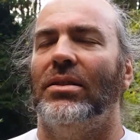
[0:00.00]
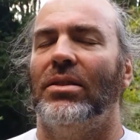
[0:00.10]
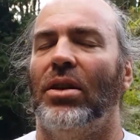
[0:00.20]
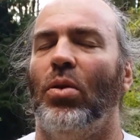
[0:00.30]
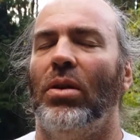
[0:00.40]

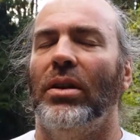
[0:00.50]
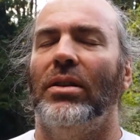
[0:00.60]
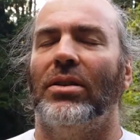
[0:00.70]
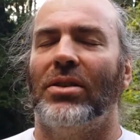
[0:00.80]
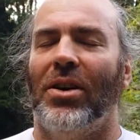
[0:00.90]
Totally
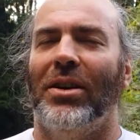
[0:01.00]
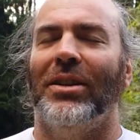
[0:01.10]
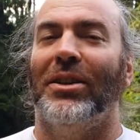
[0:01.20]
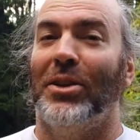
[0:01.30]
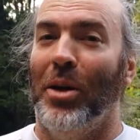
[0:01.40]
discarding
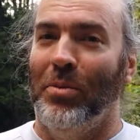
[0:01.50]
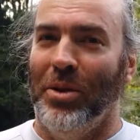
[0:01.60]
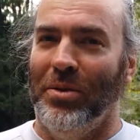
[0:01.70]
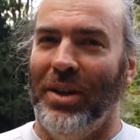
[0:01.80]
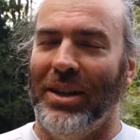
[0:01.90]
the
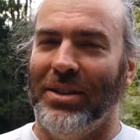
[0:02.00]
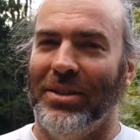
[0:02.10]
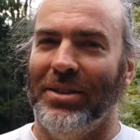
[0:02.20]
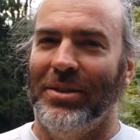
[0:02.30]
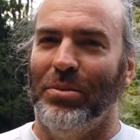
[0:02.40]
comfort factor,
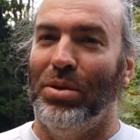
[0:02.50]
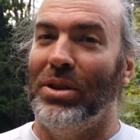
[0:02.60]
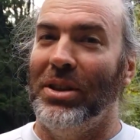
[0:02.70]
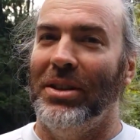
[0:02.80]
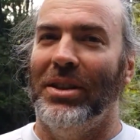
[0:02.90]

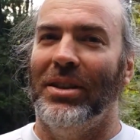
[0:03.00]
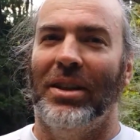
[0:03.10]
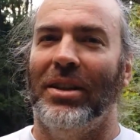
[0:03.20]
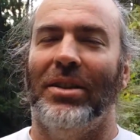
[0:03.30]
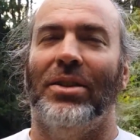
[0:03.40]
pretending
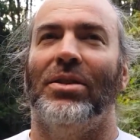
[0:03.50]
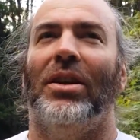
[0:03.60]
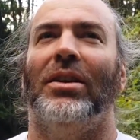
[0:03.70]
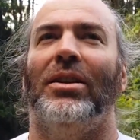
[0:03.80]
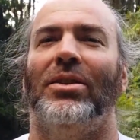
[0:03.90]
that that does
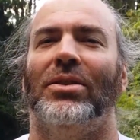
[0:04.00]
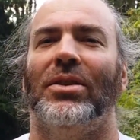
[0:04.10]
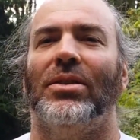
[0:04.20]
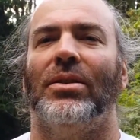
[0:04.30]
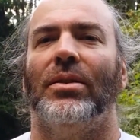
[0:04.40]
not
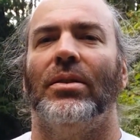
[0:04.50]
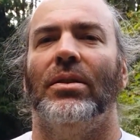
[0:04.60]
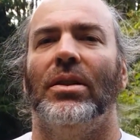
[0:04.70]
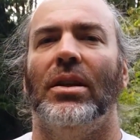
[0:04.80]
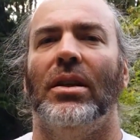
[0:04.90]
exist.
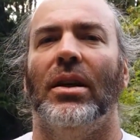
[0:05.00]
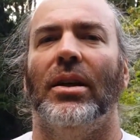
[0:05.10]
The